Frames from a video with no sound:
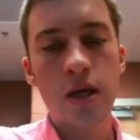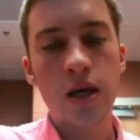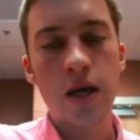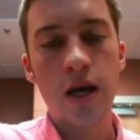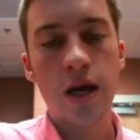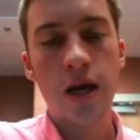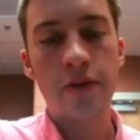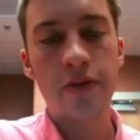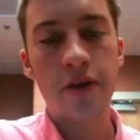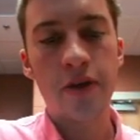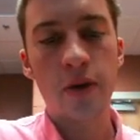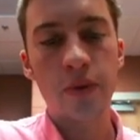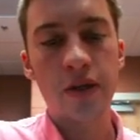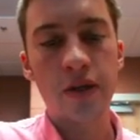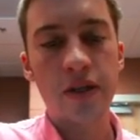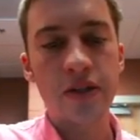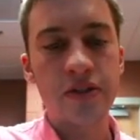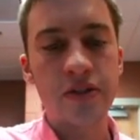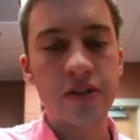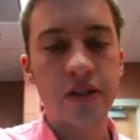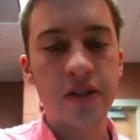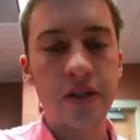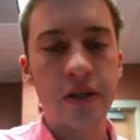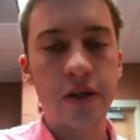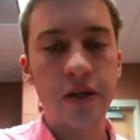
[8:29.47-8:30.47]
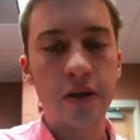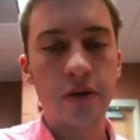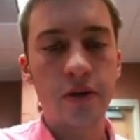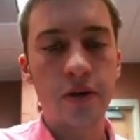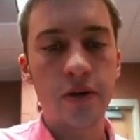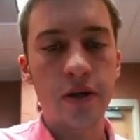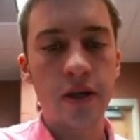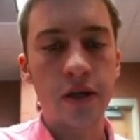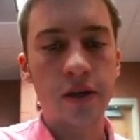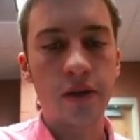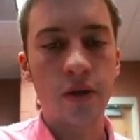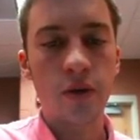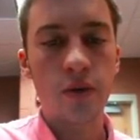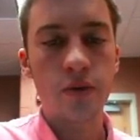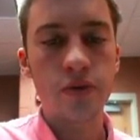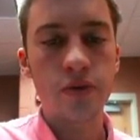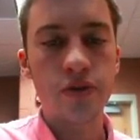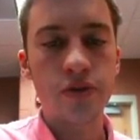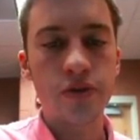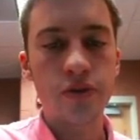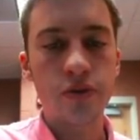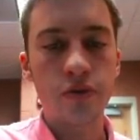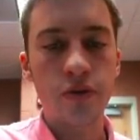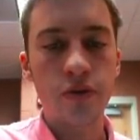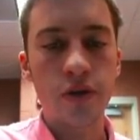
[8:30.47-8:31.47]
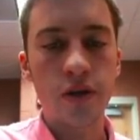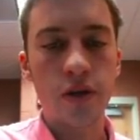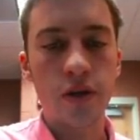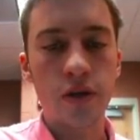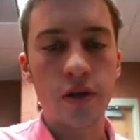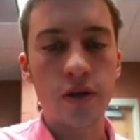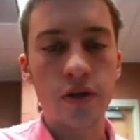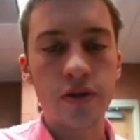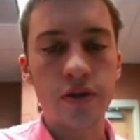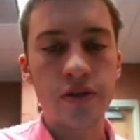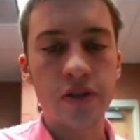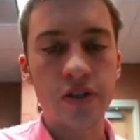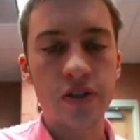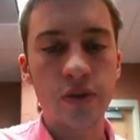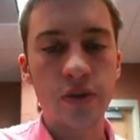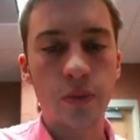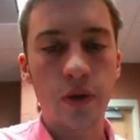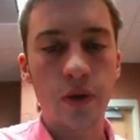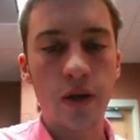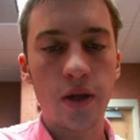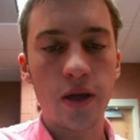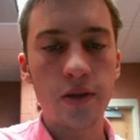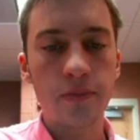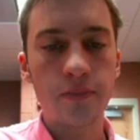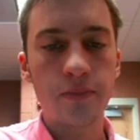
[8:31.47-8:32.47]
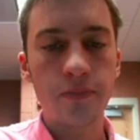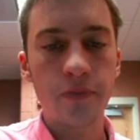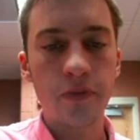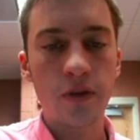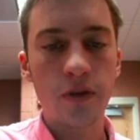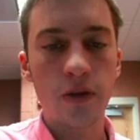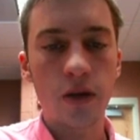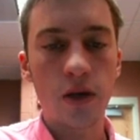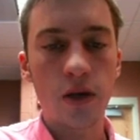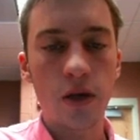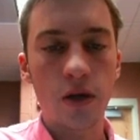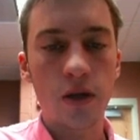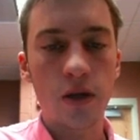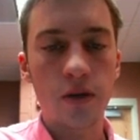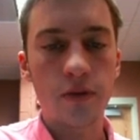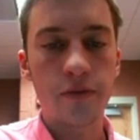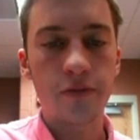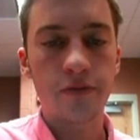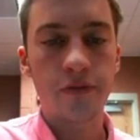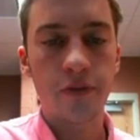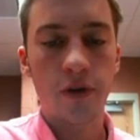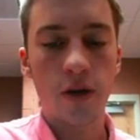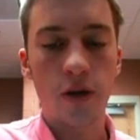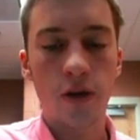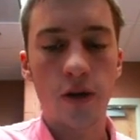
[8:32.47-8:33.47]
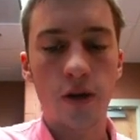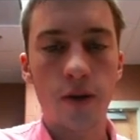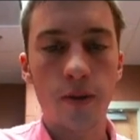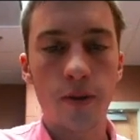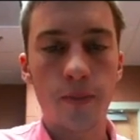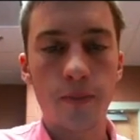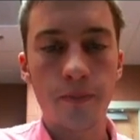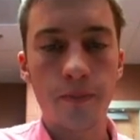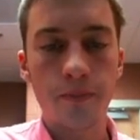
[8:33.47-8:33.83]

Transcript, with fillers: And then we can see here, it goes to the sixty-one eight of, um,